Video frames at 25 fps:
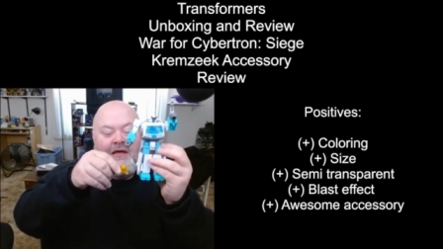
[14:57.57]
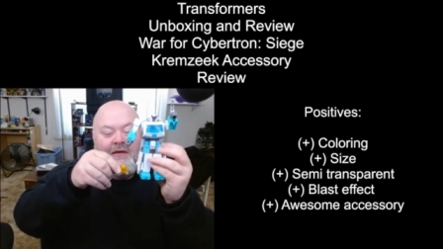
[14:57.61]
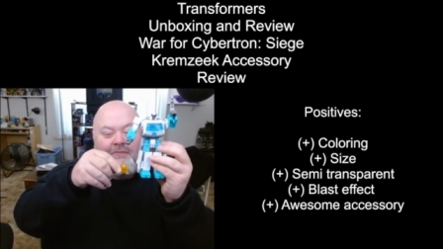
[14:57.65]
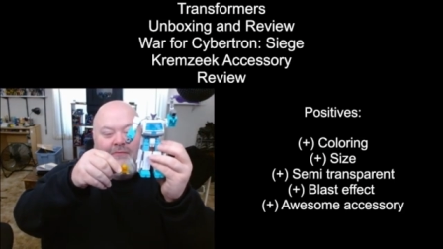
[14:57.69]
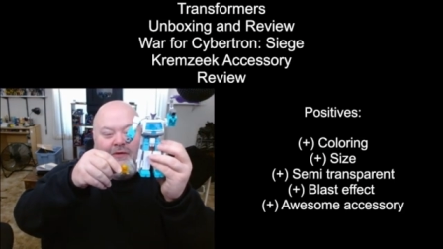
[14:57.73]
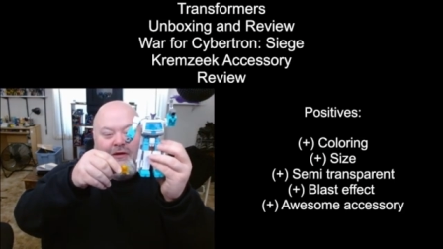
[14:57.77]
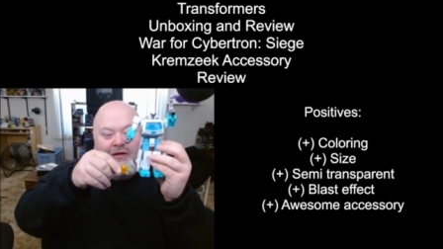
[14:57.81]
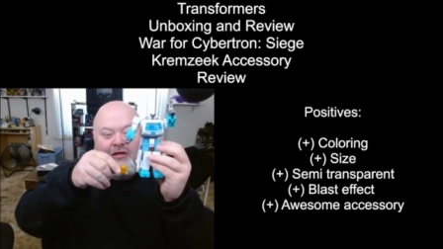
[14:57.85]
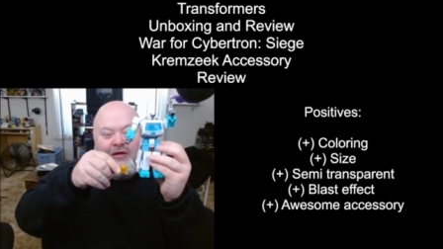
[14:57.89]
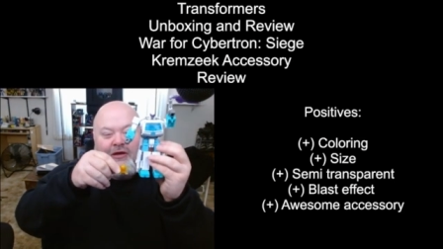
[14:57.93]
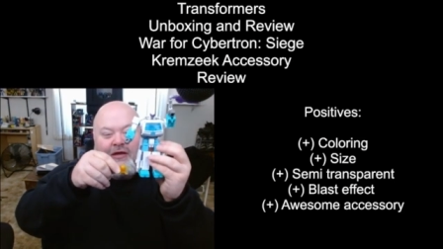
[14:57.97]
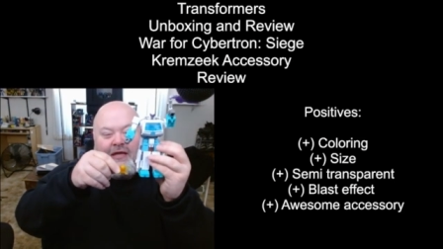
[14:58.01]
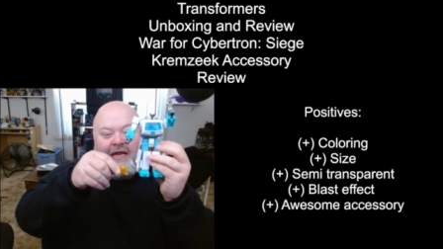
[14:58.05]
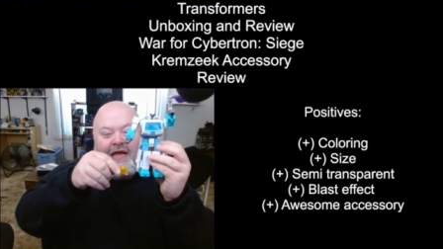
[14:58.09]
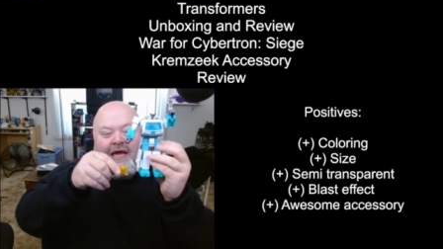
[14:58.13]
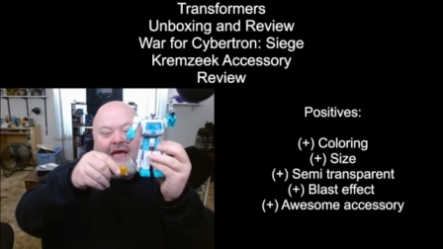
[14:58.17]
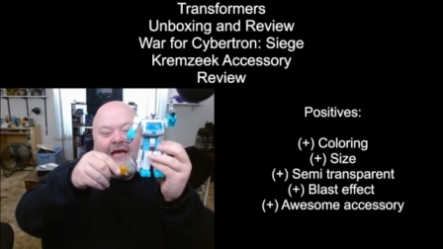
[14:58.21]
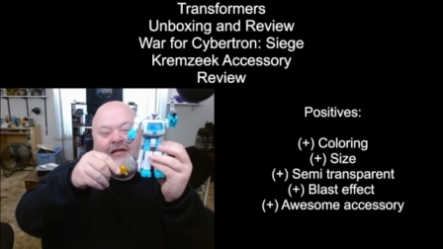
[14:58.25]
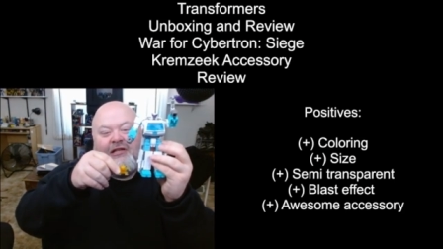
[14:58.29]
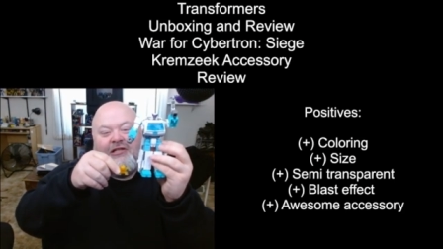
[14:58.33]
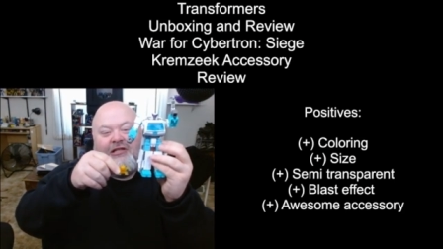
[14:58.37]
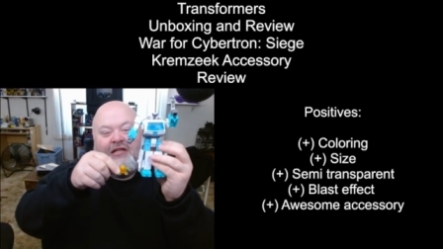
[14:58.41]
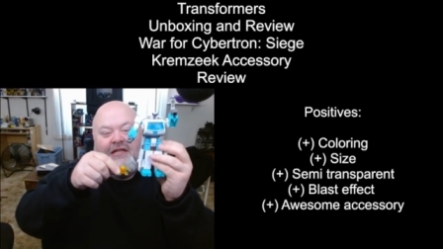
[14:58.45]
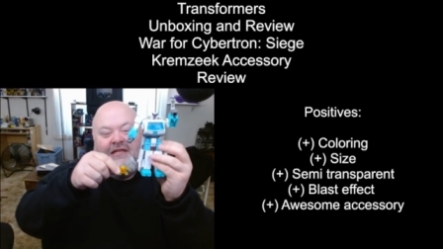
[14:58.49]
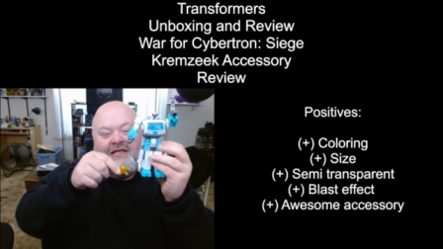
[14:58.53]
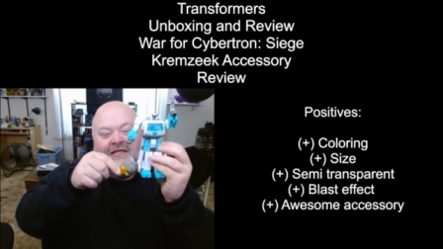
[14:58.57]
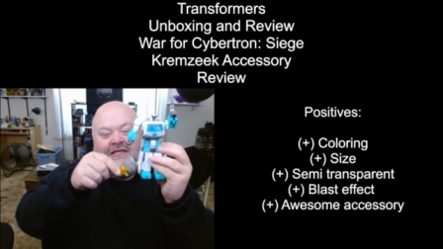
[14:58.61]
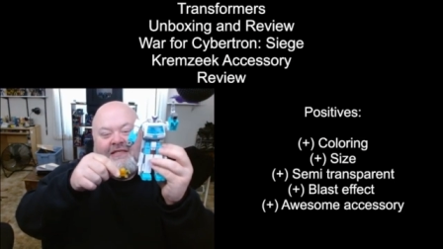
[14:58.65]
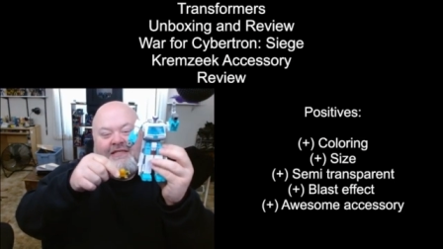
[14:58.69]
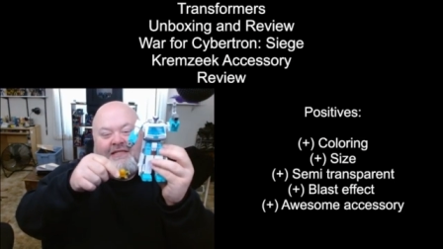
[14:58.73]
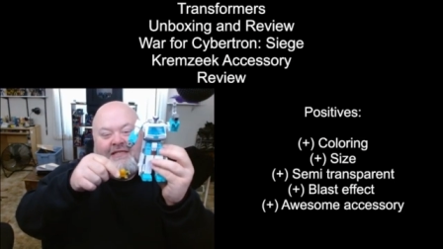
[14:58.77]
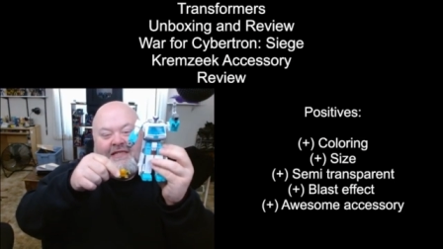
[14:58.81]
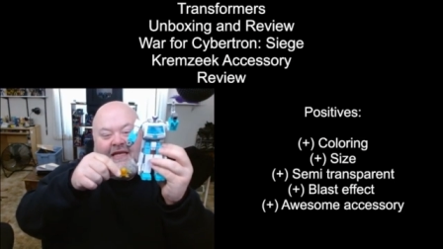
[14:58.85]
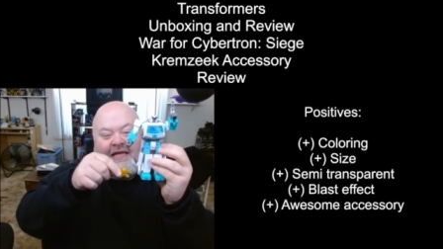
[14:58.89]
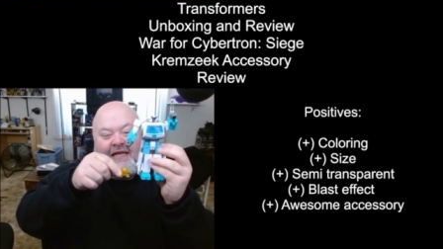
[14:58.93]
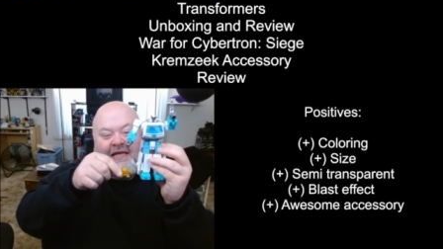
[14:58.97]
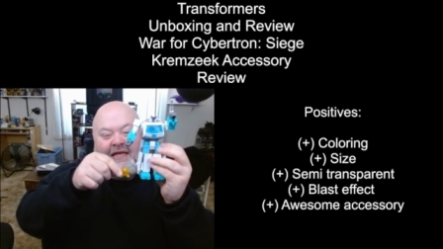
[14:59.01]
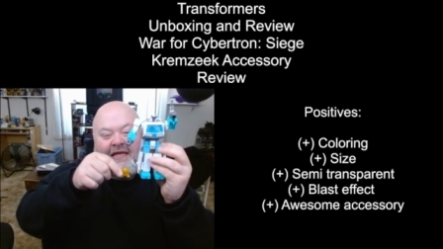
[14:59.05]
but you can actually
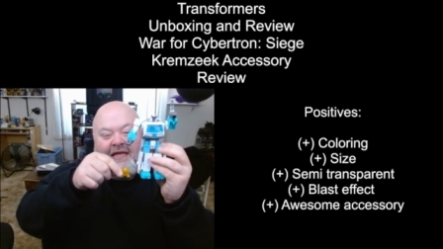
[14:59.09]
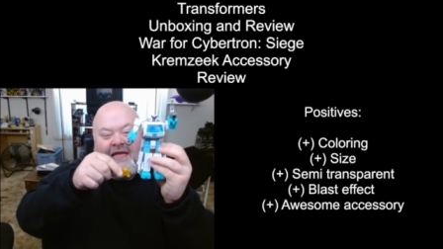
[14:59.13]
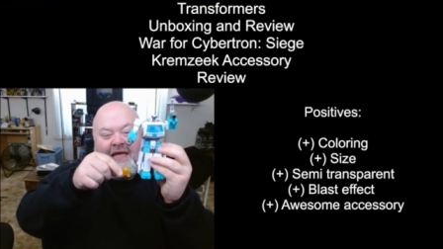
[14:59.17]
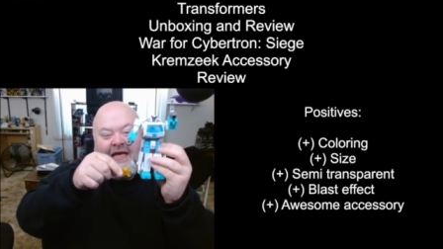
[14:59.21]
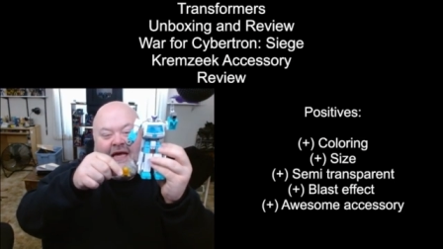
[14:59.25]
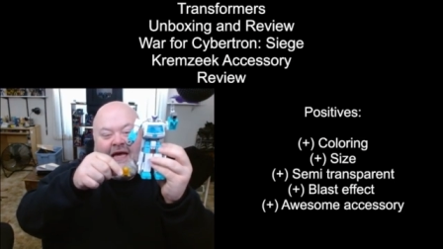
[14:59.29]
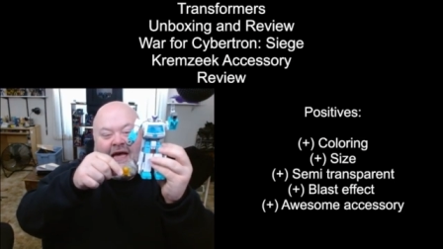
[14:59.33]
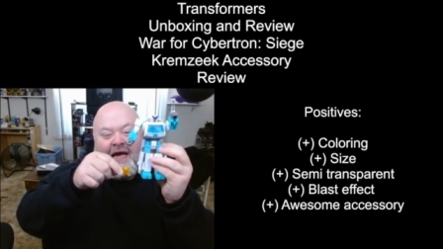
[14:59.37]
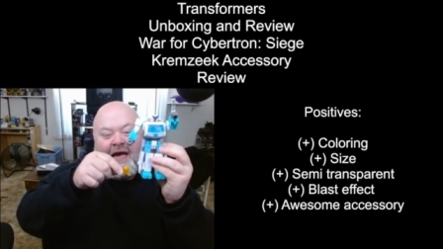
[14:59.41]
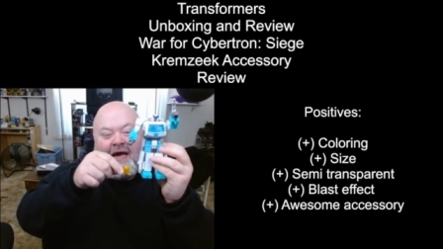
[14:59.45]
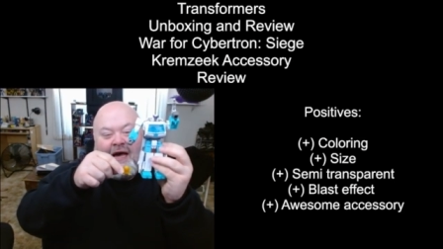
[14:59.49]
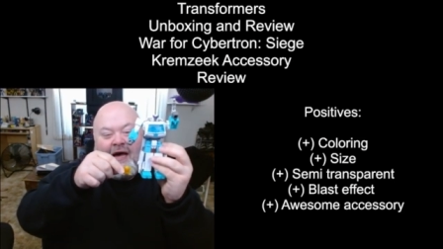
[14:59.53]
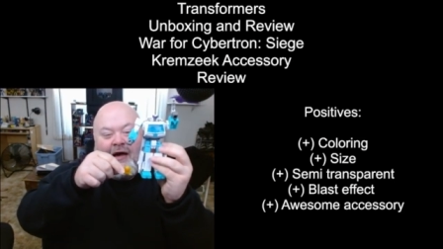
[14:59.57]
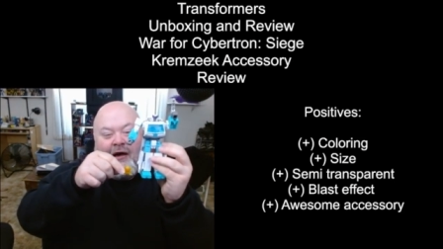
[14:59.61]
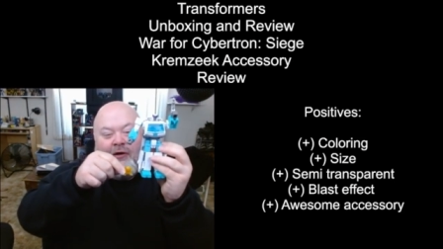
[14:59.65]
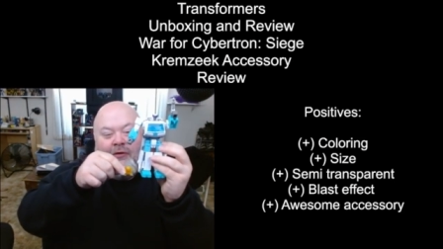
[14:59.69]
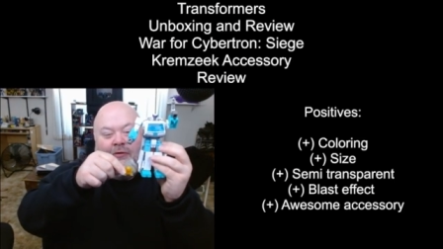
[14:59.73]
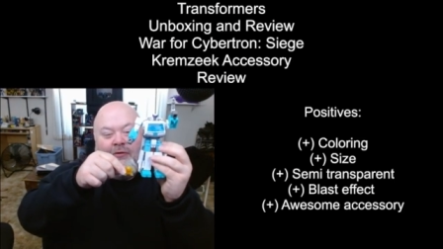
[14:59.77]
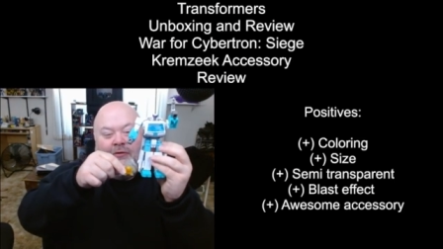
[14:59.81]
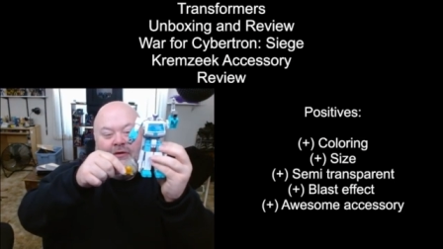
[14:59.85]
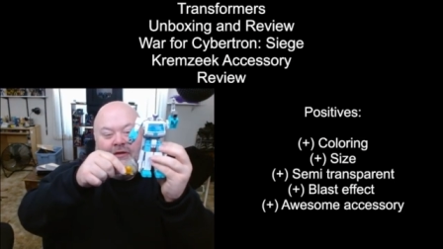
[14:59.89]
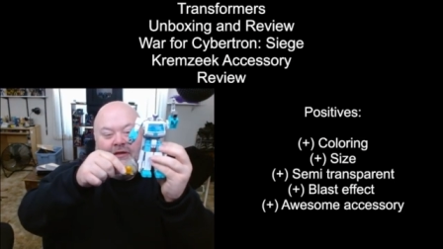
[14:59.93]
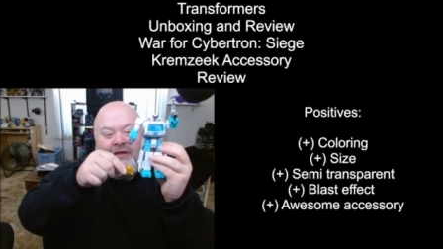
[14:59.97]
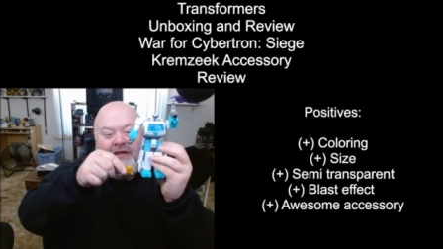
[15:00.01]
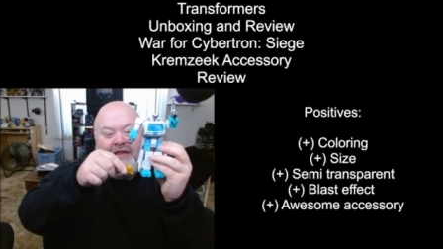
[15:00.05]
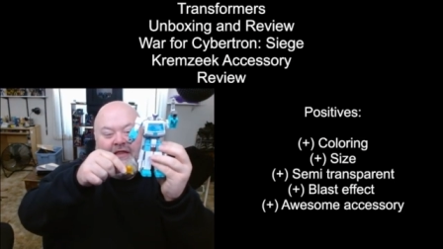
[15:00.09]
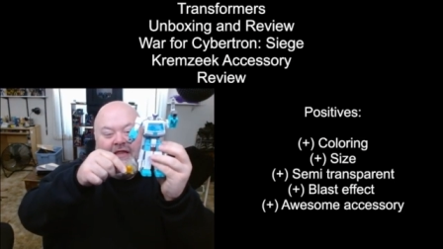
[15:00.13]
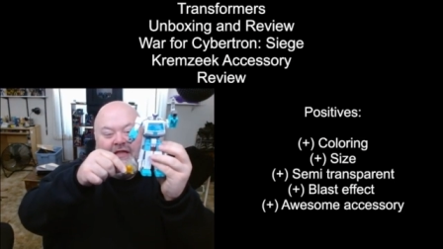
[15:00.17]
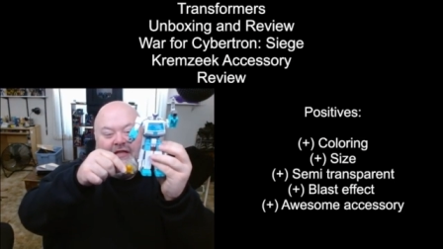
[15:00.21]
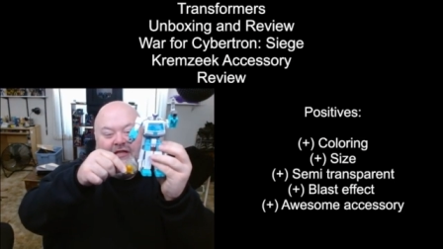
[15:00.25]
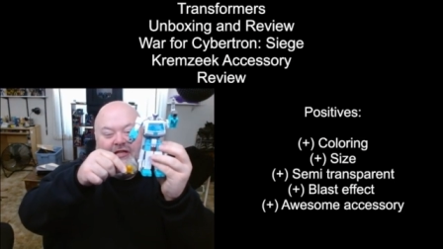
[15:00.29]
see how the,